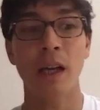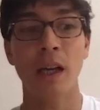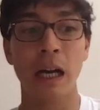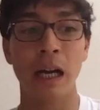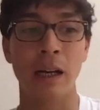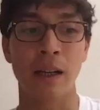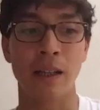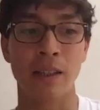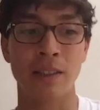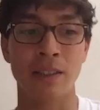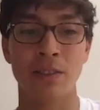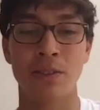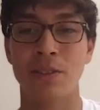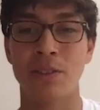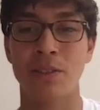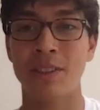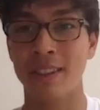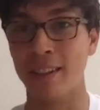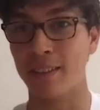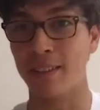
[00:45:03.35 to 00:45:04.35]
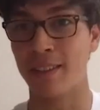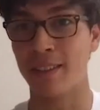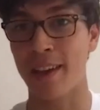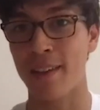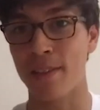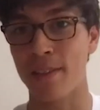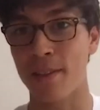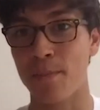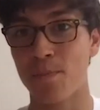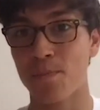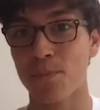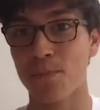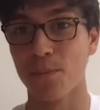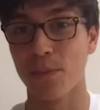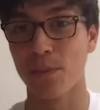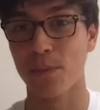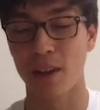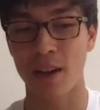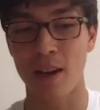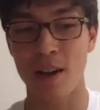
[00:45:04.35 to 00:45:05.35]
and didn't get them.
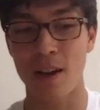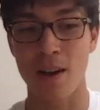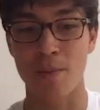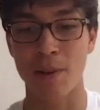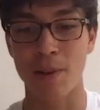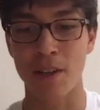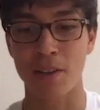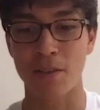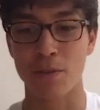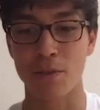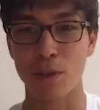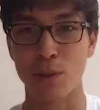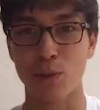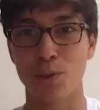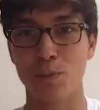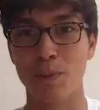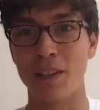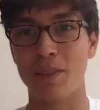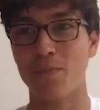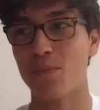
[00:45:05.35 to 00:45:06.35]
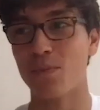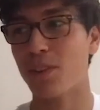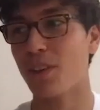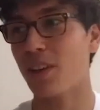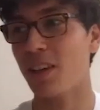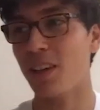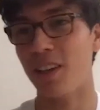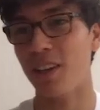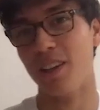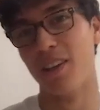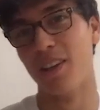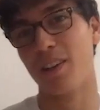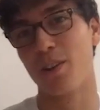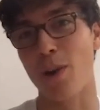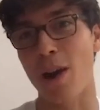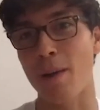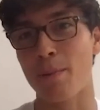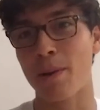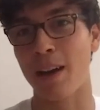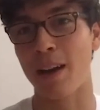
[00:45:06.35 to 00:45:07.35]
And it feels a bit
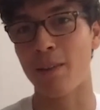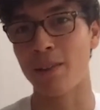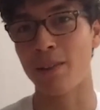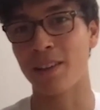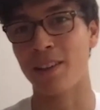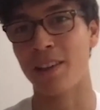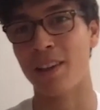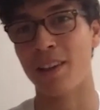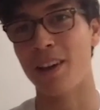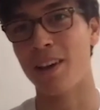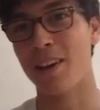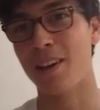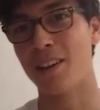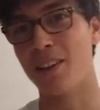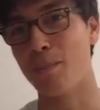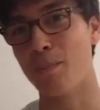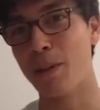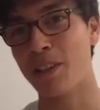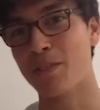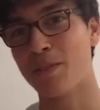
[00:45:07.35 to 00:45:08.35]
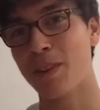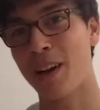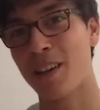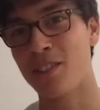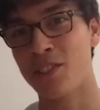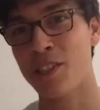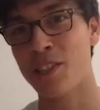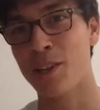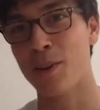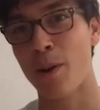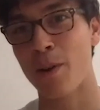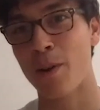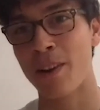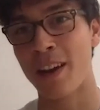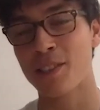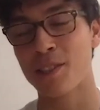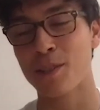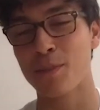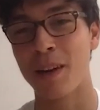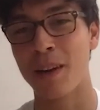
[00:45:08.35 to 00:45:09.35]
crap having a big fat 0
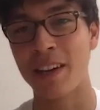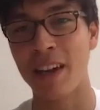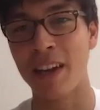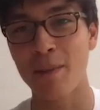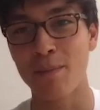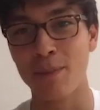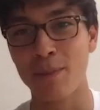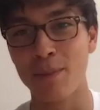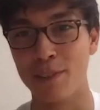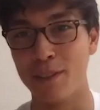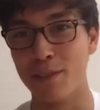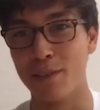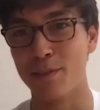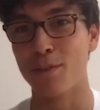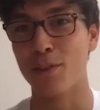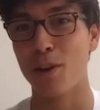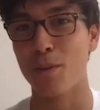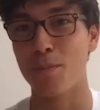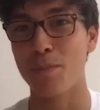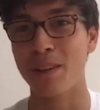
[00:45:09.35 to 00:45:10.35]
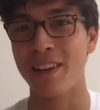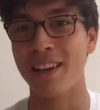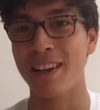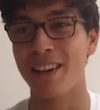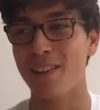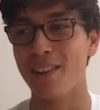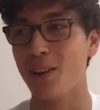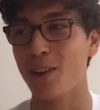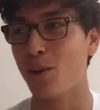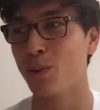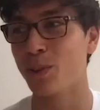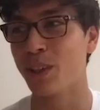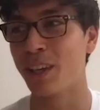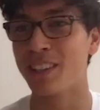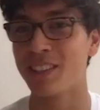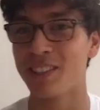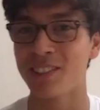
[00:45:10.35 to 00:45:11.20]
next to my name, even if I've not been here the whole year.